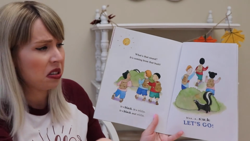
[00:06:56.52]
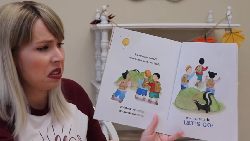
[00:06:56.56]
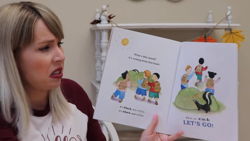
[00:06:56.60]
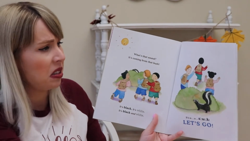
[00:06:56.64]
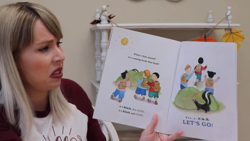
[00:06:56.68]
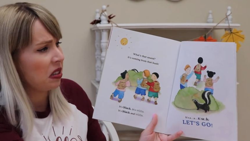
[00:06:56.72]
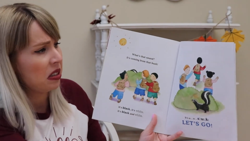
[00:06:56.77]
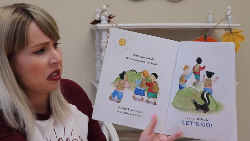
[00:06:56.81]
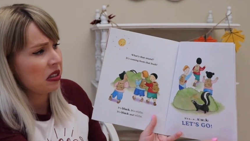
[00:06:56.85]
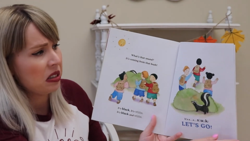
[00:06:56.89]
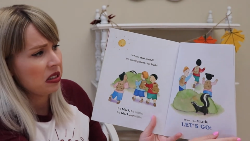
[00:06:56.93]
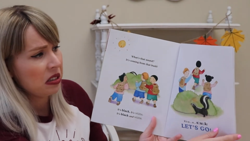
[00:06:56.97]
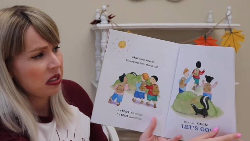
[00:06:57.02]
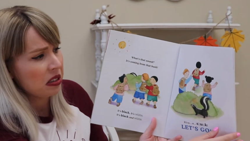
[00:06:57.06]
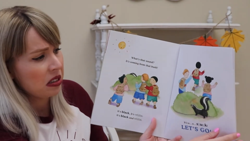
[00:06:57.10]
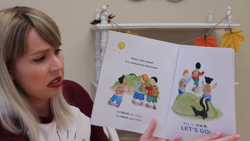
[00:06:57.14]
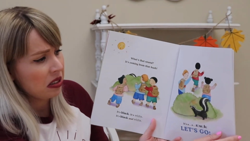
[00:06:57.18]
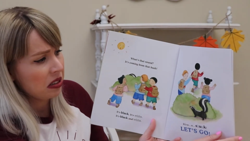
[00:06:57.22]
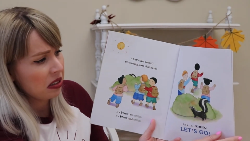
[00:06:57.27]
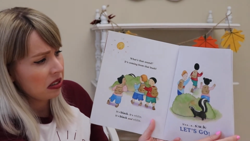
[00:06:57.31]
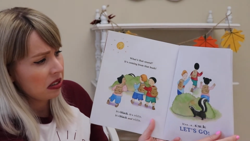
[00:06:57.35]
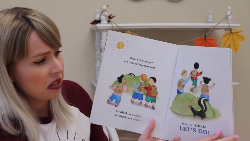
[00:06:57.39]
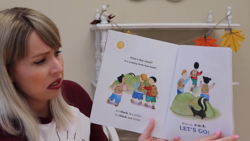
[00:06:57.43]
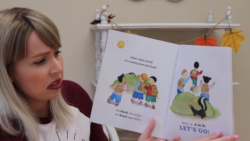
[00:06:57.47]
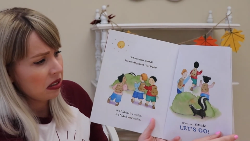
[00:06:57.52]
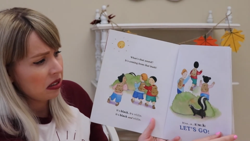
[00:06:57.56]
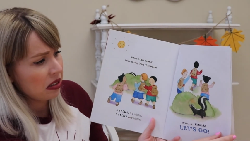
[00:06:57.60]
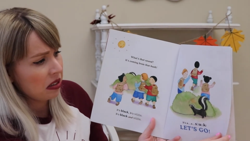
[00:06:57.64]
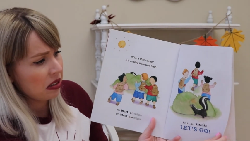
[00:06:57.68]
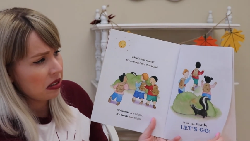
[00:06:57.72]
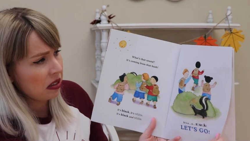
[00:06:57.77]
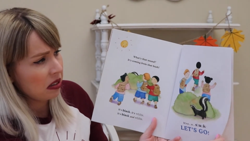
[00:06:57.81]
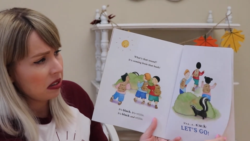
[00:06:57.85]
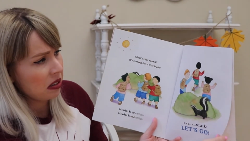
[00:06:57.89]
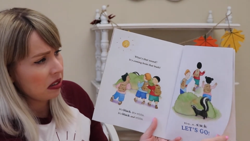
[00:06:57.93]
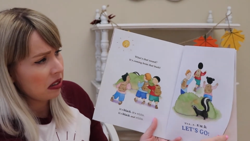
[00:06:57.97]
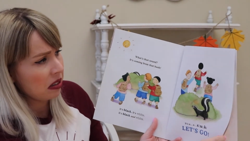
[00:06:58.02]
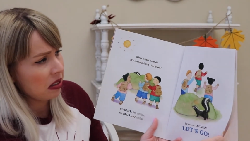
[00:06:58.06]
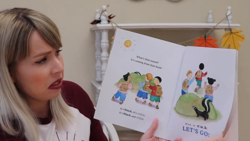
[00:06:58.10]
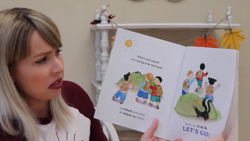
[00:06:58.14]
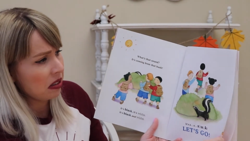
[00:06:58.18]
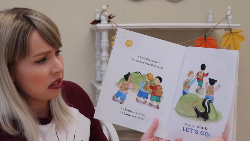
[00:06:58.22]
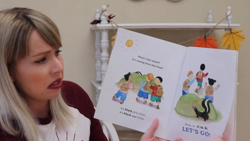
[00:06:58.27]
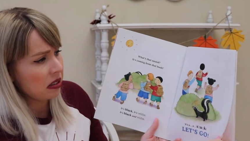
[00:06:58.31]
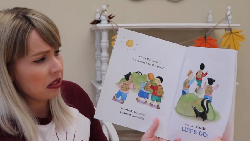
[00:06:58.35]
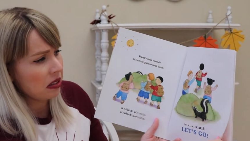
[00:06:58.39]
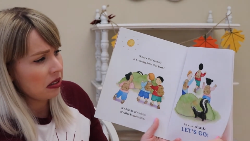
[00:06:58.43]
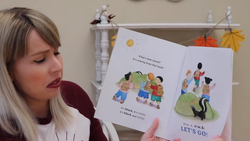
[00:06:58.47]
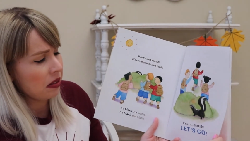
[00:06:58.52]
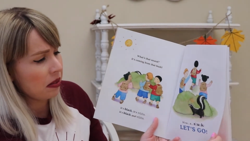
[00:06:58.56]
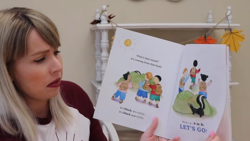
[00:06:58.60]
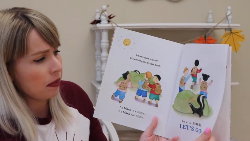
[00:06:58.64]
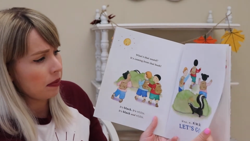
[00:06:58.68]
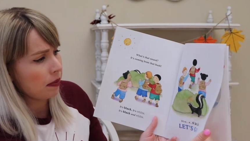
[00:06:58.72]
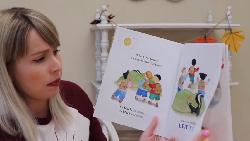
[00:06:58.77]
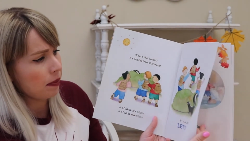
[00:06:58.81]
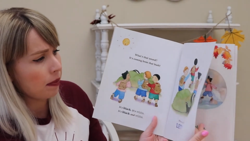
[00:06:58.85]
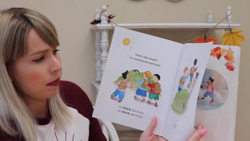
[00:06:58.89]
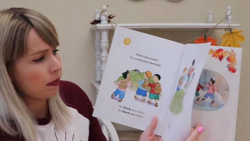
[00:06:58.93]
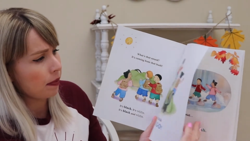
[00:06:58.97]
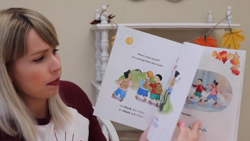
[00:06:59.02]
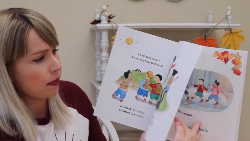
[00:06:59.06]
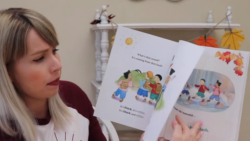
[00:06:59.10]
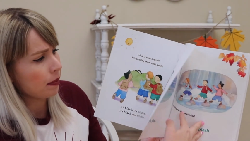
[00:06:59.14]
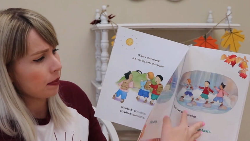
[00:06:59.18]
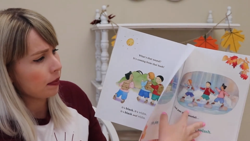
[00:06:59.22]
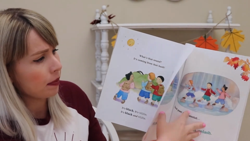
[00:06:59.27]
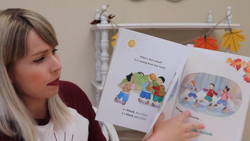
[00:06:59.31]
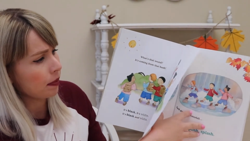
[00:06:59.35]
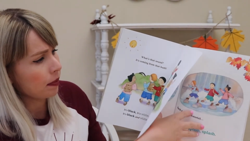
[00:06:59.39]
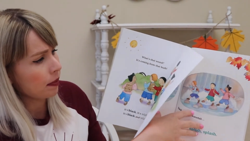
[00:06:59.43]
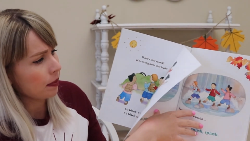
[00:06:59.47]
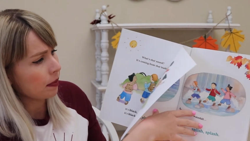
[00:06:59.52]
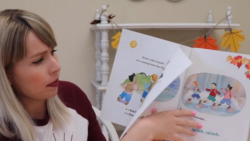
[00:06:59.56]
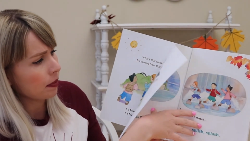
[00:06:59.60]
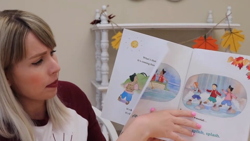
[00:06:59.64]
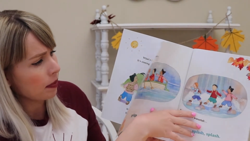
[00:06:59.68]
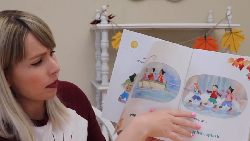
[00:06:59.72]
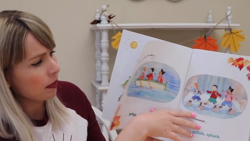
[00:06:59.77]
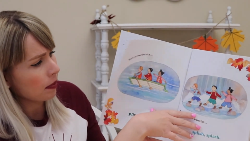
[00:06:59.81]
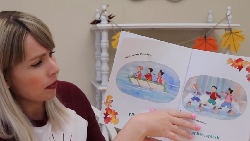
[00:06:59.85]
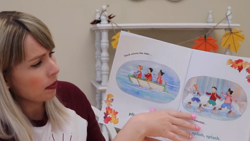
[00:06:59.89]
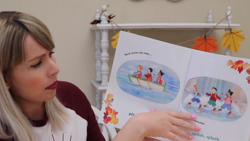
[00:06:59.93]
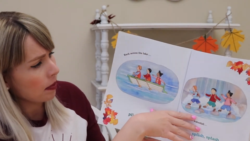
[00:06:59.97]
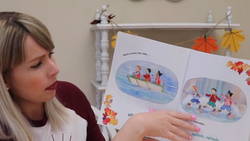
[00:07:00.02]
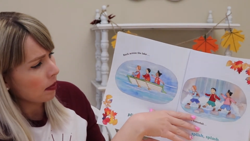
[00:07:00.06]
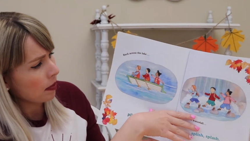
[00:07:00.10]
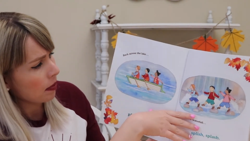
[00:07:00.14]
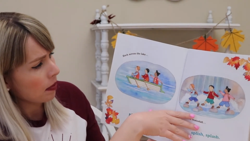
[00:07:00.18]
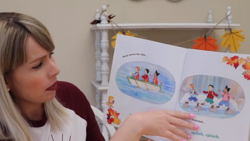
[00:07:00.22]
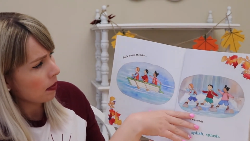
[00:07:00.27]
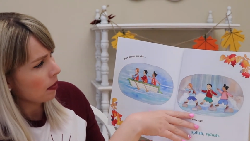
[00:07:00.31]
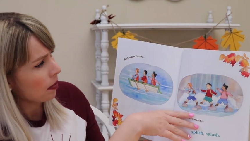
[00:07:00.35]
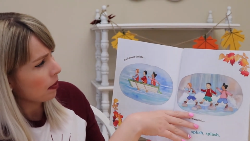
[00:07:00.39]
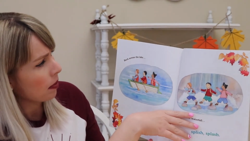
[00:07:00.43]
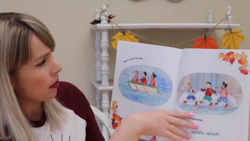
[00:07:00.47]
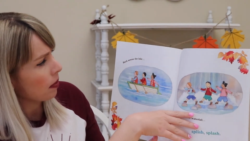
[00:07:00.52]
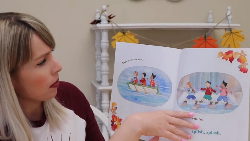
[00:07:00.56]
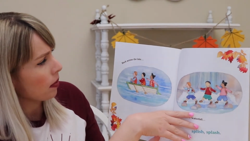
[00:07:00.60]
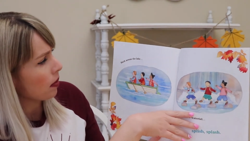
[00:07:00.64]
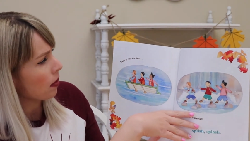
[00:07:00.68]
(no one is talking)